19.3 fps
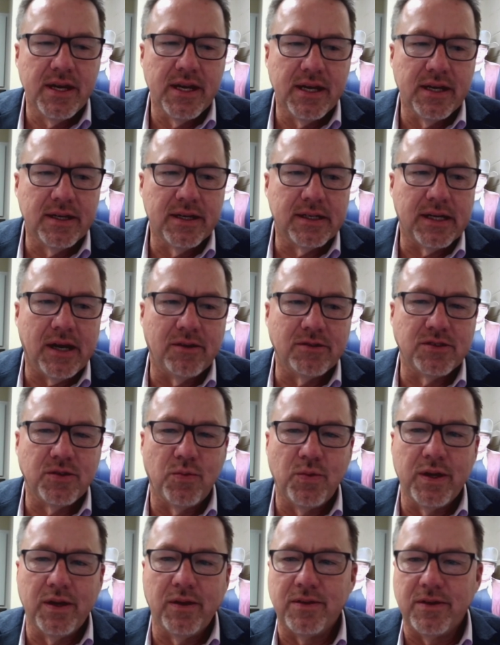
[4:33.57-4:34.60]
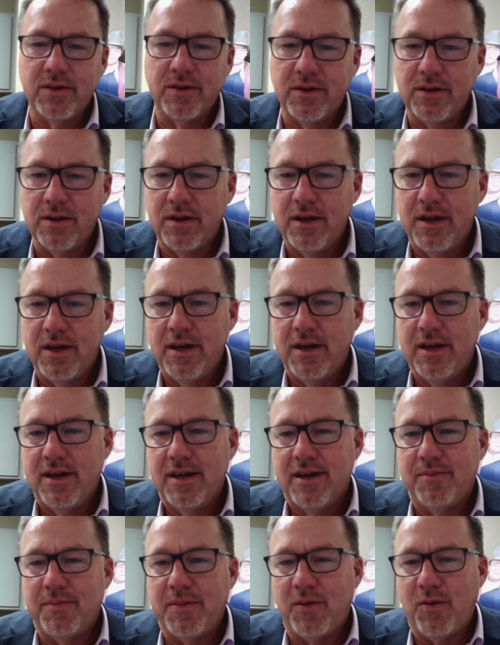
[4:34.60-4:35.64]
And I was a realtor.
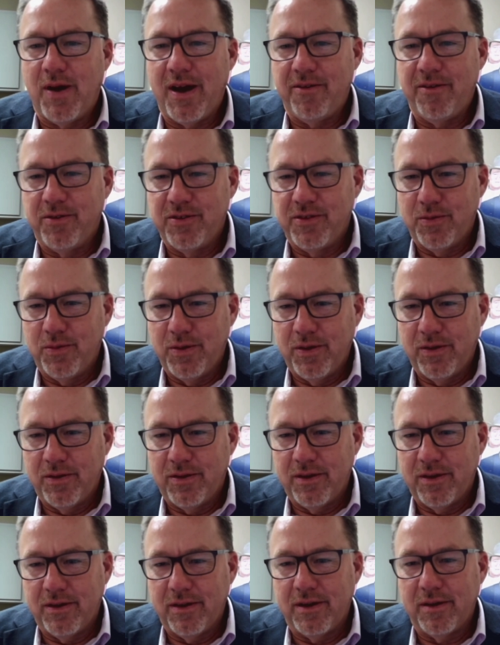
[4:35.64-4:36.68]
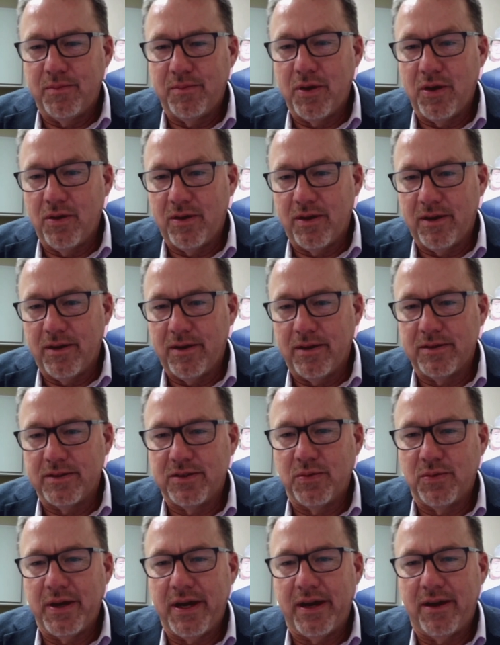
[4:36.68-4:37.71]
My wife was a realtor and a broker,
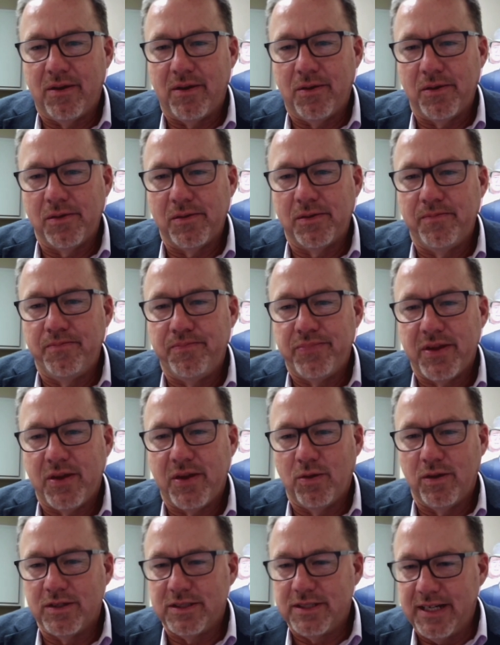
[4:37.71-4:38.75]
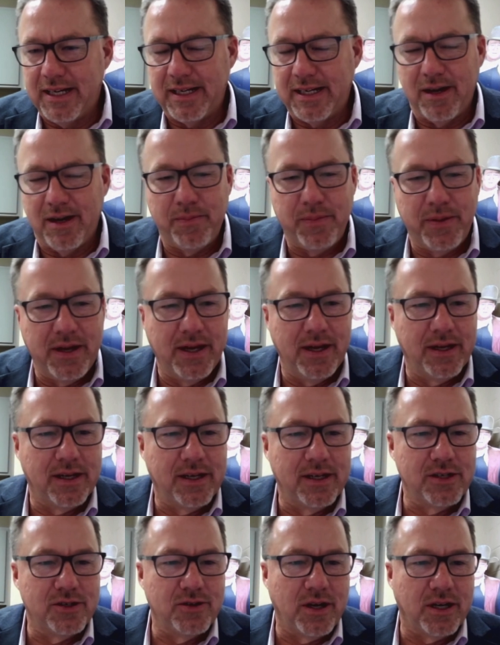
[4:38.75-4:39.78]
and so we had our own real estate company
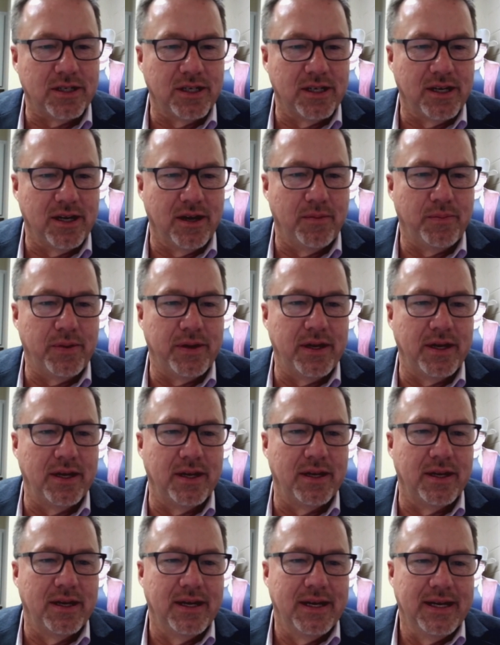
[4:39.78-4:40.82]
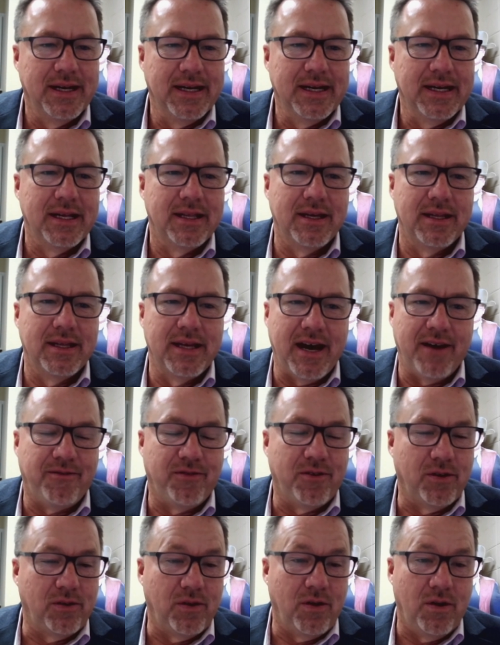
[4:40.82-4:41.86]
and construction company, and did
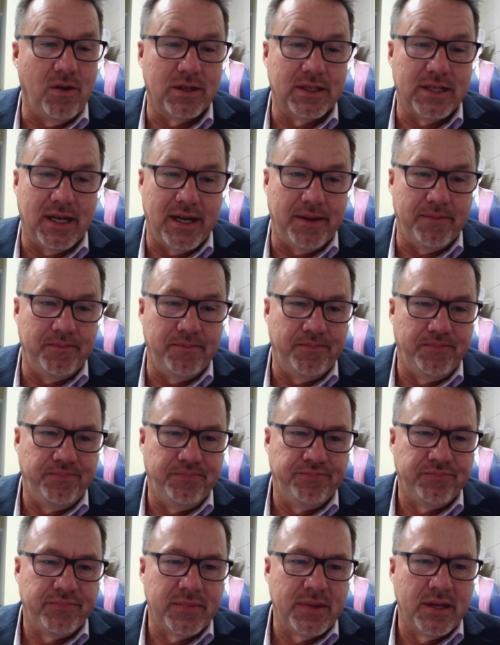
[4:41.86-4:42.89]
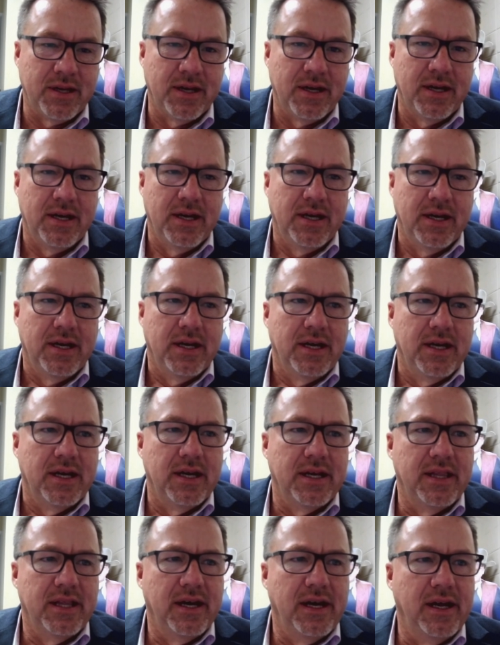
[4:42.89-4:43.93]
that for a long time.
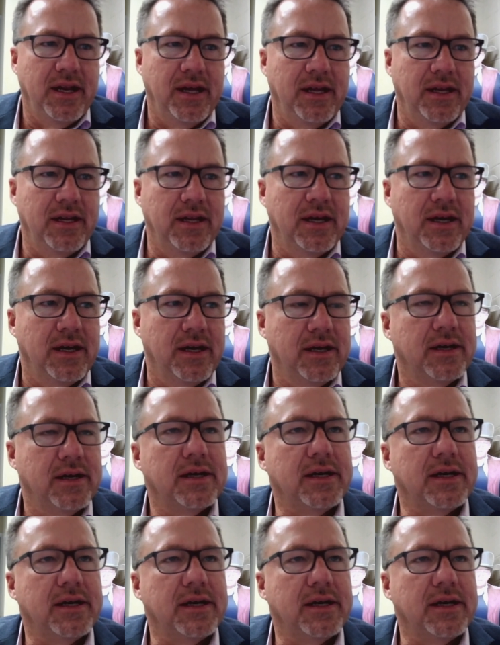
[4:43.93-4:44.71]
And then in